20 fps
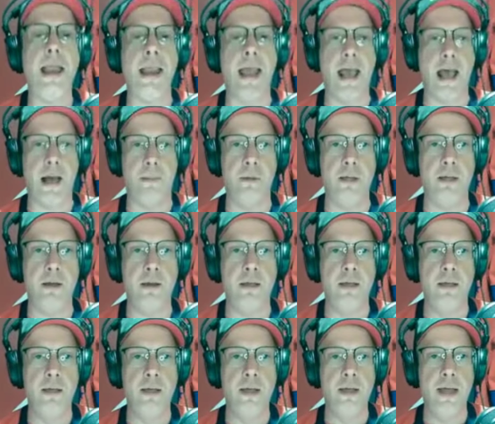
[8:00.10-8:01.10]
can
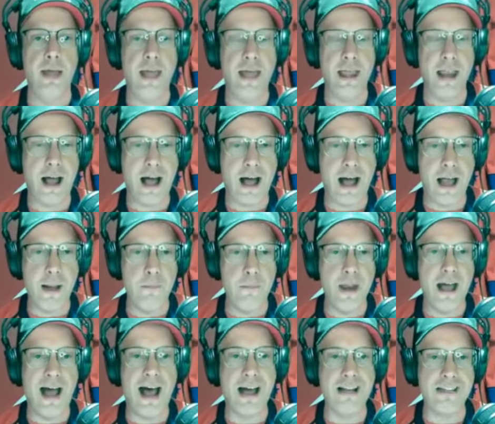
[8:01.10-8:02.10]
happen, and
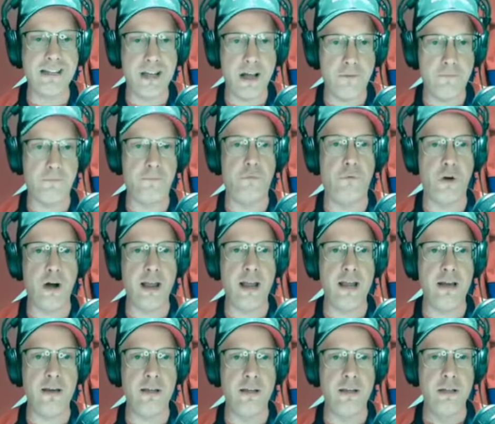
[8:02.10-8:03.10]
I'm not
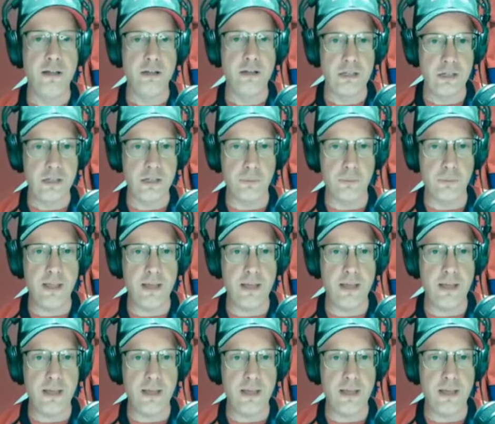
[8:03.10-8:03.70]
afraid to